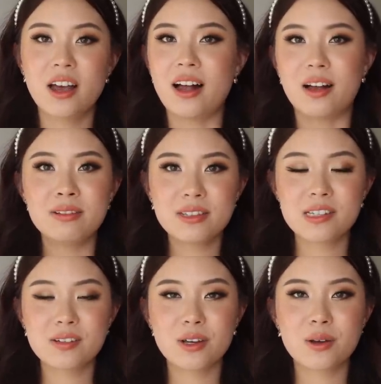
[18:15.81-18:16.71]
I would love
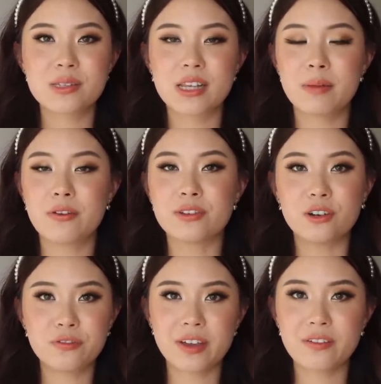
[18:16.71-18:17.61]
to know some of
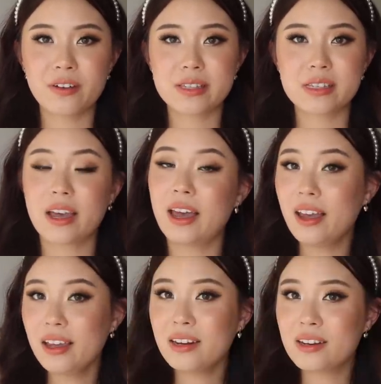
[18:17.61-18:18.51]
your favorites
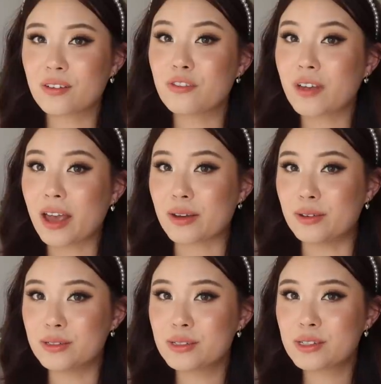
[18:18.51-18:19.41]
and
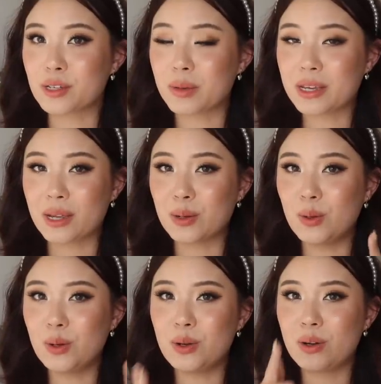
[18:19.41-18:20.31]
fails so we can
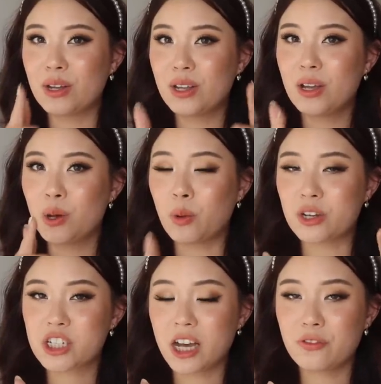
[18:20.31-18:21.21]
all
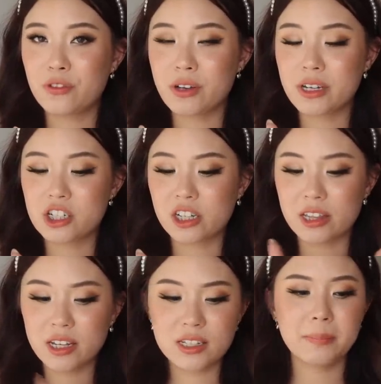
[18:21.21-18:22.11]
watch out for each other.